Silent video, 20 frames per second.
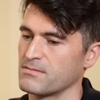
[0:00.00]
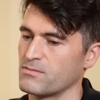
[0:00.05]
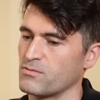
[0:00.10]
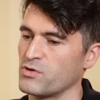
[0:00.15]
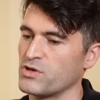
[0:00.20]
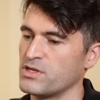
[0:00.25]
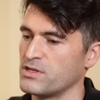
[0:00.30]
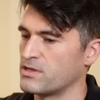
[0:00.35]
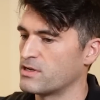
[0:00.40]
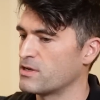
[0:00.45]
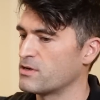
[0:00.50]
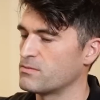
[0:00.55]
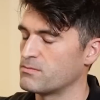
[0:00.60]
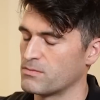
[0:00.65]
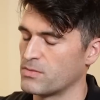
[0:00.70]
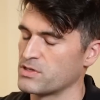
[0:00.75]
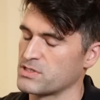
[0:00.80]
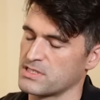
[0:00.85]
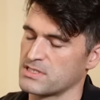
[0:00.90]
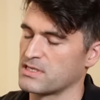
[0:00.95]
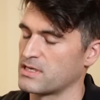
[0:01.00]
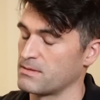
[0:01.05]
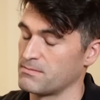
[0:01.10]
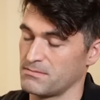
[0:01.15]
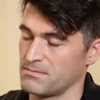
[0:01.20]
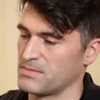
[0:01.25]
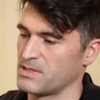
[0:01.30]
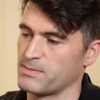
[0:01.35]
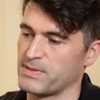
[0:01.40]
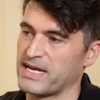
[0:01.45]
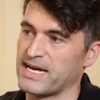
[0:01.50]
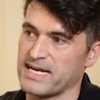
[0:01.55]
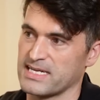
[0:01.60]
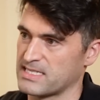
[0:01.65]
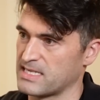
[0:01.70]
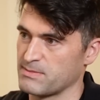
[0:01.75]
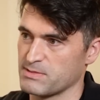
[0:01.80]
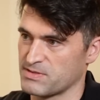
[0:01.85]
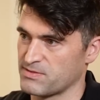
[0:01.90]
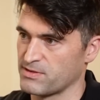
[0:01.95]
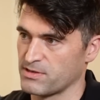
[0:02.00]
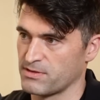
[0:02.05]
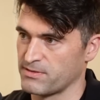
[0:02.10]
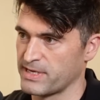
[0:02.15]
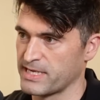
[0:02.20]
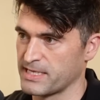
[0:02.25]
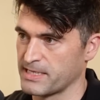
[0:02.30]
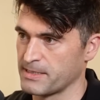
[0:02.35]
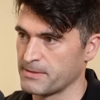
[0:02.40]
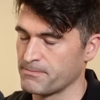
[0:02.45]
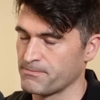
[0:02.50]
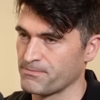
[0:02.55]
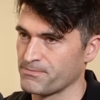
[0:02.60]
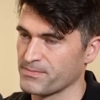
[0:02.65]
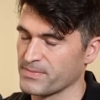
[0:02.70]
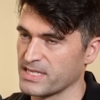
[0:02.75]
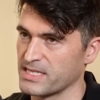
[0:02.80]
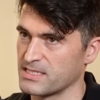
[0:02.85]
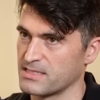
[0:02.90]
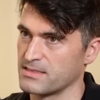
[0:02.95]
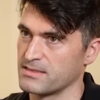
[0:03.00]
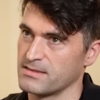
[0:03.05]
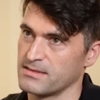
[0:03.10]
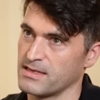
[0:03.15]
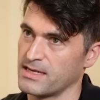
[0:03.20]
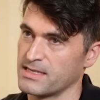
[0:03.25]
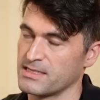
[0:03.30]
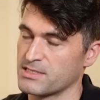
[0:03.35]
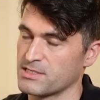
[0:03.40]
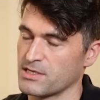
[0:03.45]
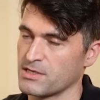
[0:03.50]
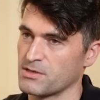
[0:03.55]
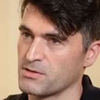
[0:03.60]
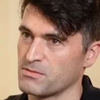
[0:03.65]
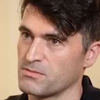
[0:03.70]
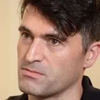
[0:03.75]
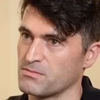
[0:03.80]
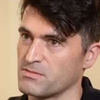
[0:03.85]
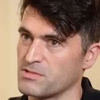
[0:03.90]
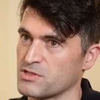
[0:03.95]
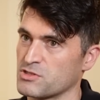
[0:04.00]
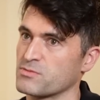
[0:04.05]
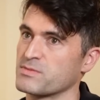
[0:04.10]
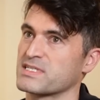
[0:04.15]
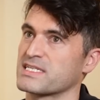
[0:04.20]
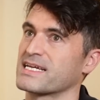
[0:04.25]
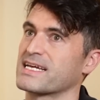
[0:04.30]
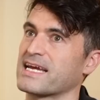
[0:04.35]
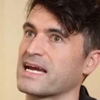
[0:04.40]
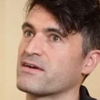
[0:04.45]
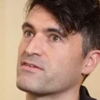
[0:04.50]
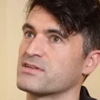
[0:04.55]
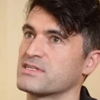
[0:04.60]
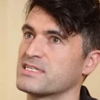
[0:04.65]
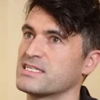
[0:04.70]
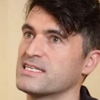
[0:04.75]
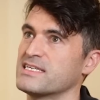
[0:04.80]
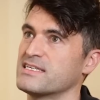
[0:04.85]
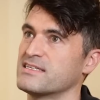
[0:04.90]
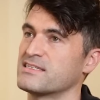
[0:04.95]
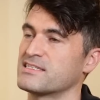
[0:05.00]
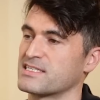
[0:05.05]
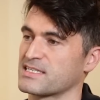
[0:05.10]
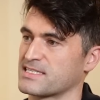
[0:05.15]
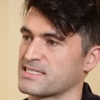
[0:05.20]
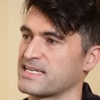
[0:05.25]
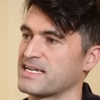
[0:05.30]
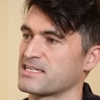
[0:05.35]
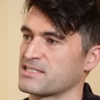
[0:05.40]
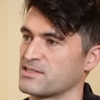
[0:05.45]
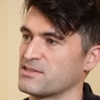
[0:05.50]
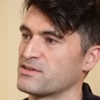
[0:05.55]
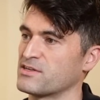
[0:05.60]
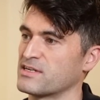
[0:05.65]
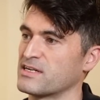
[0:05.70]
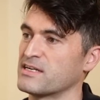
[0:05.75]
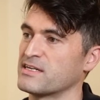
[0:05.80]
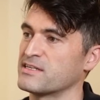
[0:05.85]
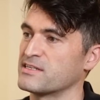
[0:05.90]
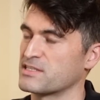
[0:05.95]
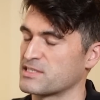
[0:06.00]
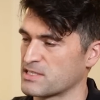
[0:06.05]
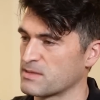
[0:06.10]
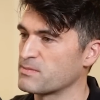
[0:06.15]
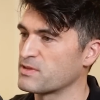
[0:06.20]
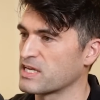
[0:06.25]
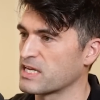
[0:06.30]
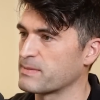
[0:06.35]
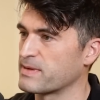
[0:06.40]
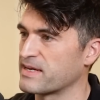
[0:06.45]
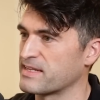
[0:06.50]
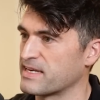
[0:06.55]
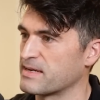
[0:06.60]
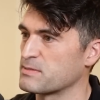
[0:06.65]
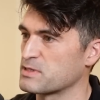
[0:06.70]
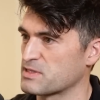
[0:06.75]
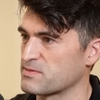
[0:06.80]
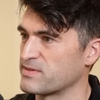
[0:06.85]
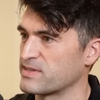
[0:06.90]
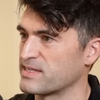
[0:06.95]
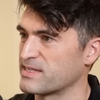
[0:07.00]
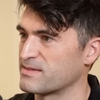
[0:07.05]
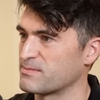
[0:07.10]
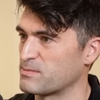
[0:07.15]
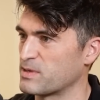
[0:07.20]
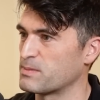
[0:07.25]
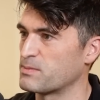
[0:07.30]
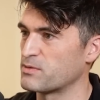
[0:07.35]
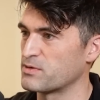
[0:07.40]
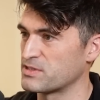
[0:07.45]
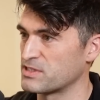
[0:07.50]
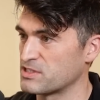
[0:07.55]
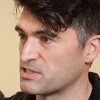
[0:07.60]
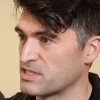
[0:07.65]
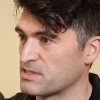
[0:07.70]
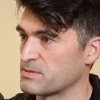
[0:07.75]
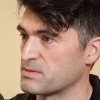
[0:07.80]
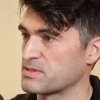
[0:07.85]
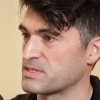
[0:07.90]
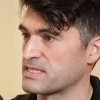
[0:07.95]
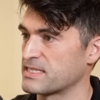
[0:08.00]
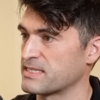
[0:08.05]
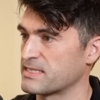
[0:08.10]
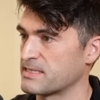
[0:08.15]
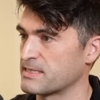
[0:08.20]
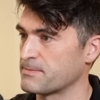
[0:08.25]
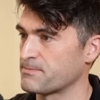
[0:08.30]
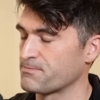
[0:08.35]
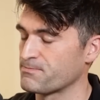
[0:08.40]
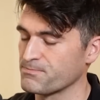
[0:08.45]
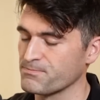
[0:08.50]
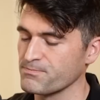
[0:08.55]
well, you know, most of the time the planet has an atmosphere already. It, it, and so there's almost a guaranteed success that you're going to learn something about the atmosphere mm -hmm. by pointing JWST at it.